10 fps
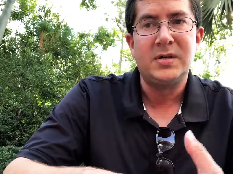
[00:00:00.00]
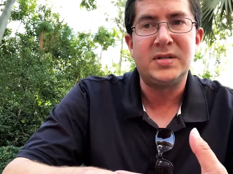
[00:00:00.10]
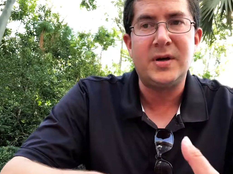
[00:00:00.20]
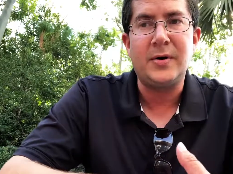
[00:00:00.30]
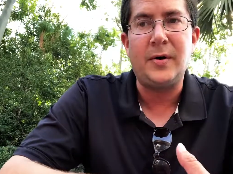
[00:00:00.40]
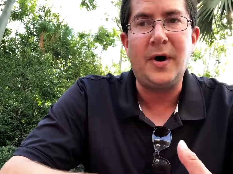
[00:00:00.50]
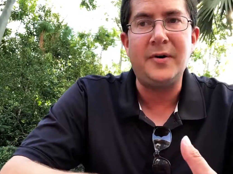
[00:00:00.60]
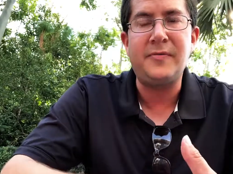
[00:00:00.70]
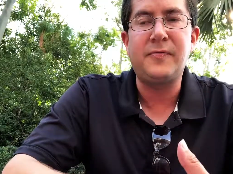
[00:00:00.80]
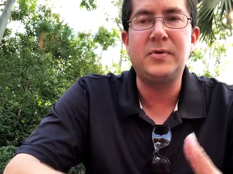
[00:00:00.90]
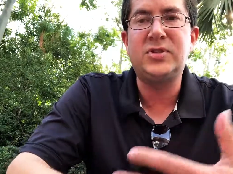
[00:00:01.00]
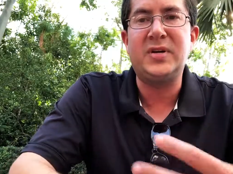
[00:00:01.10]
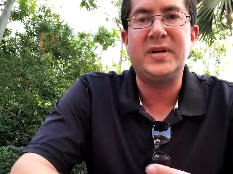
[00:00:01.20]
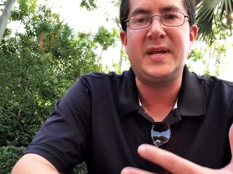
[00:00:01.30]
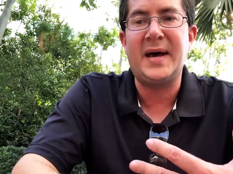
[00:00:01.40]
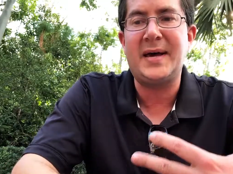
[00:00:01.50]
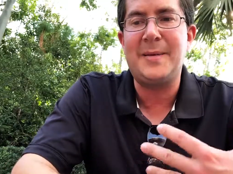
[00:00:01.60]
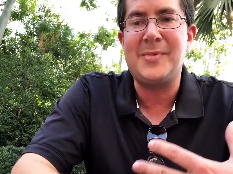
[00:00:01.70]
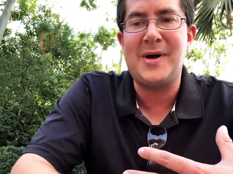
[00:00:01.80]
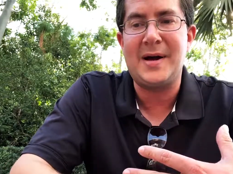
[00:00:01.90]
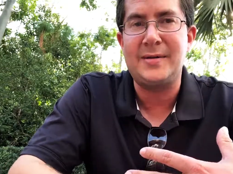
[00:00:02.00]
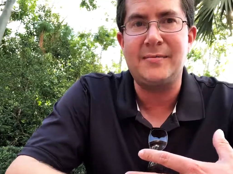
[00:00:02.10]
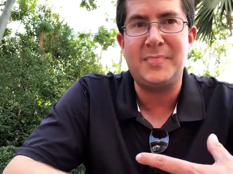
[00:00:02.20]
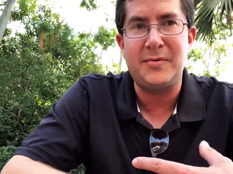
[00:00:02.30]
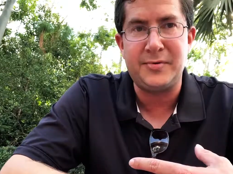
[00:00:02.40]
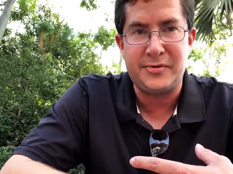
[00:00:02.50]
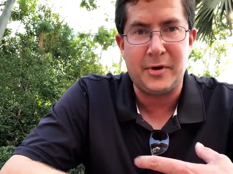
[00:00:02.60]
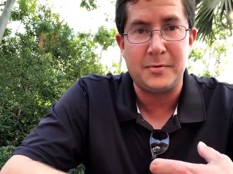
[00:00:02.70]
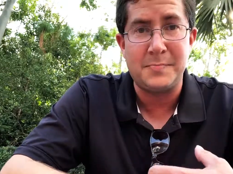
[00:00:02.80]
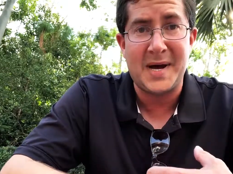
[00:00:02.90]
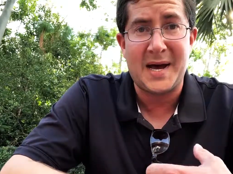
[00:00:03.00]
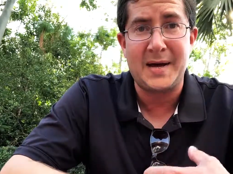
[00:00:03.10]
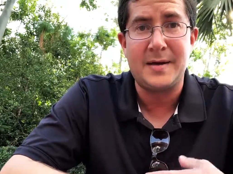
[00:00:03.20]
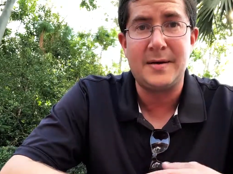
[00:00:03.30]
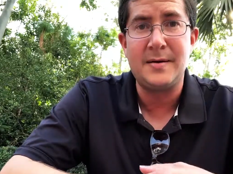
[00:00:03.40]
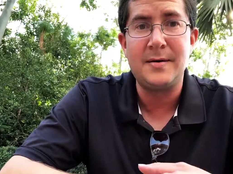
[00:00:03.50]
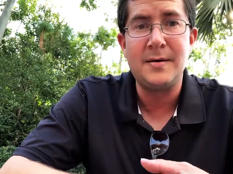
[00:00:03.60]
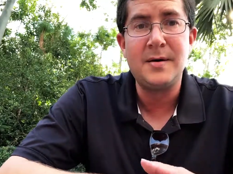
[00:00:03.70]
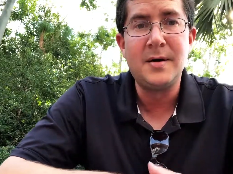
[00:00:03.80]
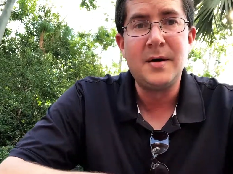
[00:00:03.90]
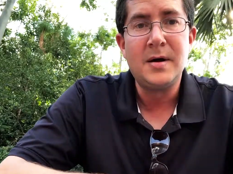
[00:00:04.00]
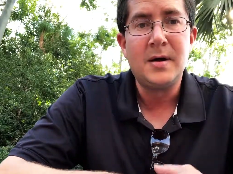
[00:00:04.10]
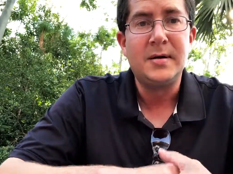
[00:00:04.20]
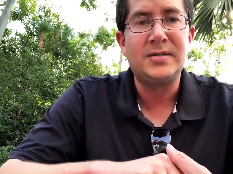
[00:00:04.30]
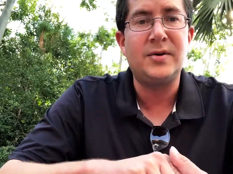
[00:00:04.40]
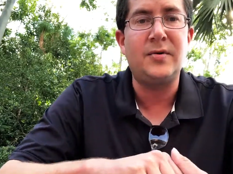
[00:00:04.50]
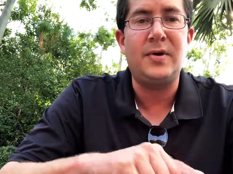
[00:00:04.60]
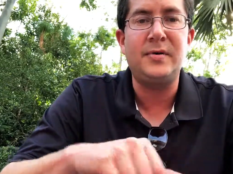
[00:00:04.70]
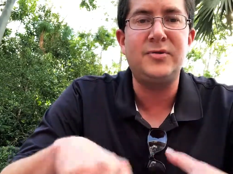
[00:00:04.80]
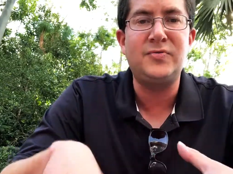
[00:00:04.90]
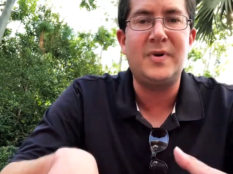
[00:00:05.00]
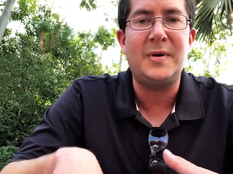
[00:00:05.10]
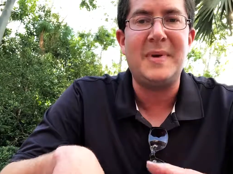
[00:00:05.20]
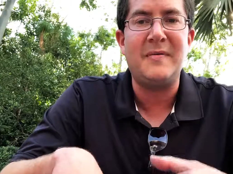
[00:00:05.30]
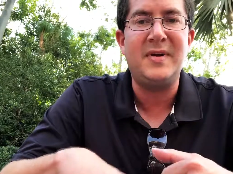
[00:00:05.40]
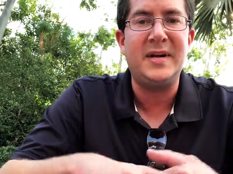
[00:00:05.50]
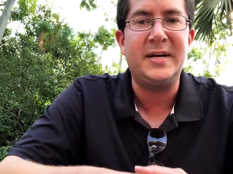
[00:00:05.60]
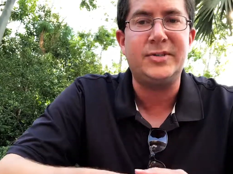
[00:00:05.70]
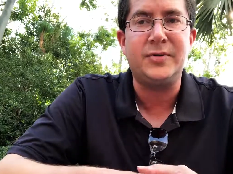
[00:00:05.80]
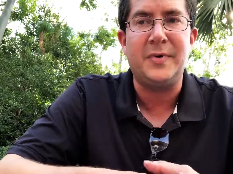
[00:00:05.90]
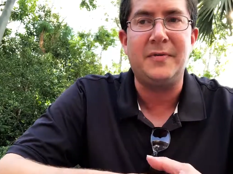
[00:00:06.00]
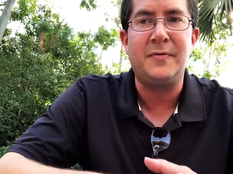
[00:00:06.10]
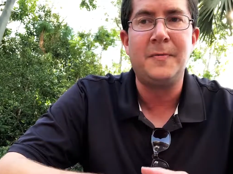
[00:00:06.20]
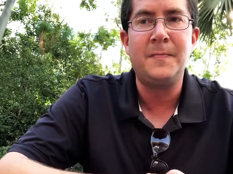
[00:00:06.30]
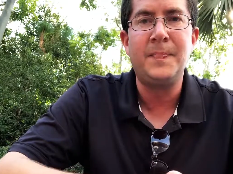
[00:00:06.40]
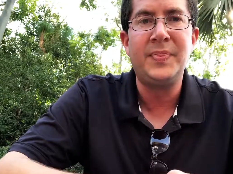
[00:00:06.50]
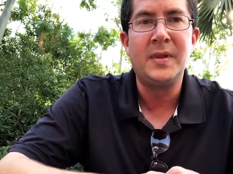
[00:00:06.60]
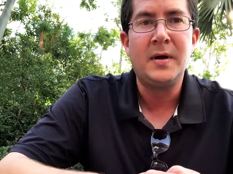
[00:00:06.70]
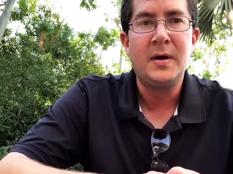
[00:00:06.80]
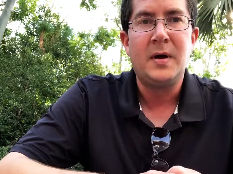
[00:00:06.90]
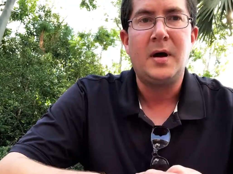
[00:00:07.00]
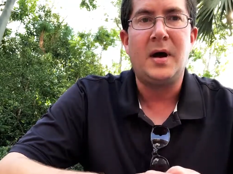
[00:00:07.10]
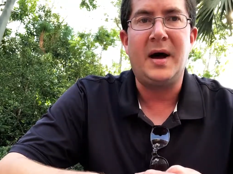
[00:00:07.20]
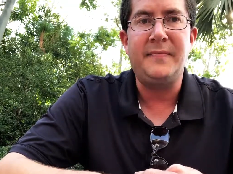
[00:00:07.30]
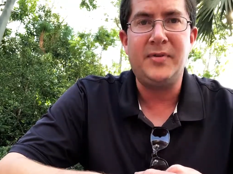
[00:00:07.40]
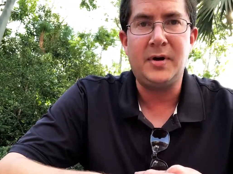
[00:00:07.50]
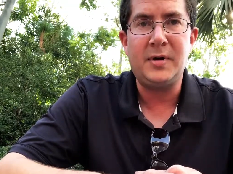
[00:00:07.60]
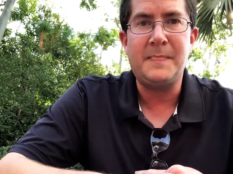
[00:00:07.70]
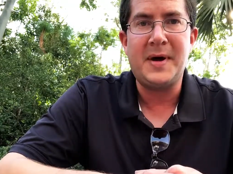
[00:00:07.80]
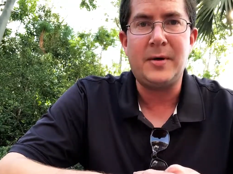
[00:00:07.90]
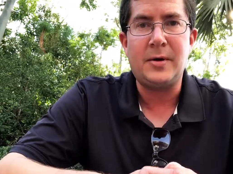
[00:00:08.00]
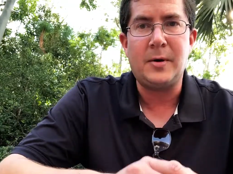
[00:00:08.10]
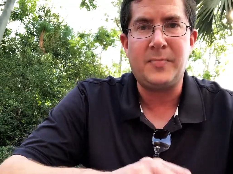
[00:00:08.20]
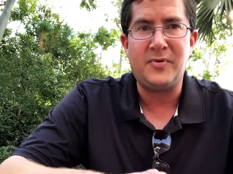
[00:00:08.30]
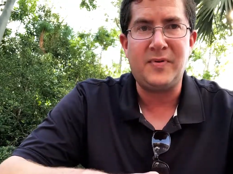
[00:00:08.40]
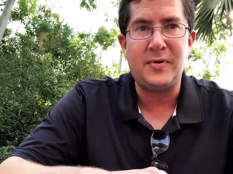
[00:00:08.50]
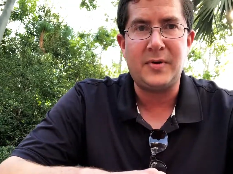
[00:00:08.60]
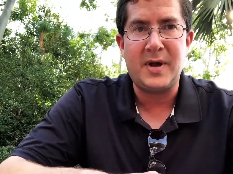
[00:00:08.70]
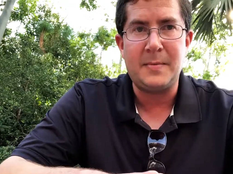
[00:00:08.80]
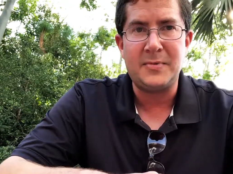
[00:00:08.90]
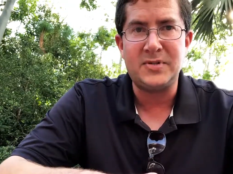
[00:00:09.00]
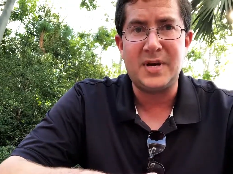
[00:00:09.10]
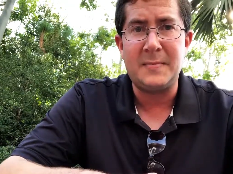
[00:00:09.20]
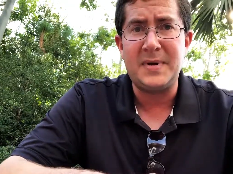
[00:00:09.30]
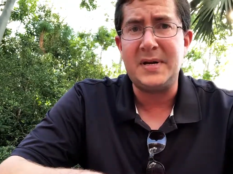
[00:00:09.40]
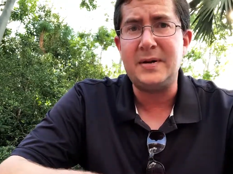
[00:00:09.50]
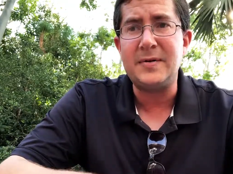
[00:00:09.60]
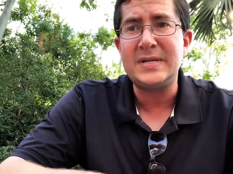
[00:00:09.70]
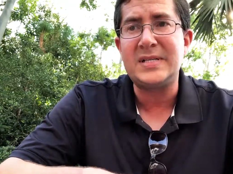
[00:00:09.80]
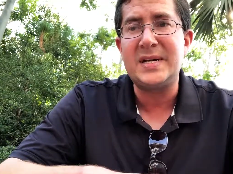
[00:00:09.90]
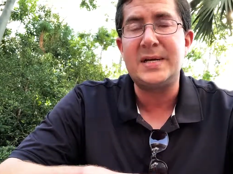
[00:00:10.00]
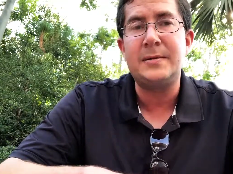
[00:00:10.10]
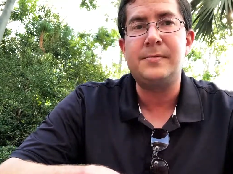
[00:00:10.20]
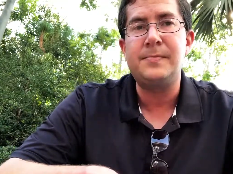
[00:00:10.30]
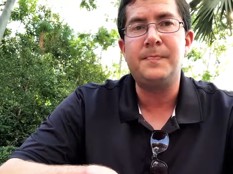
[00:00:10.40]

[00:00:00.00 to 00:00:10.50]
So unfortunately, that camera had to be returned back. So here's what I'm having an issue with. I've thought about a couple of other cameras that I've been interested in,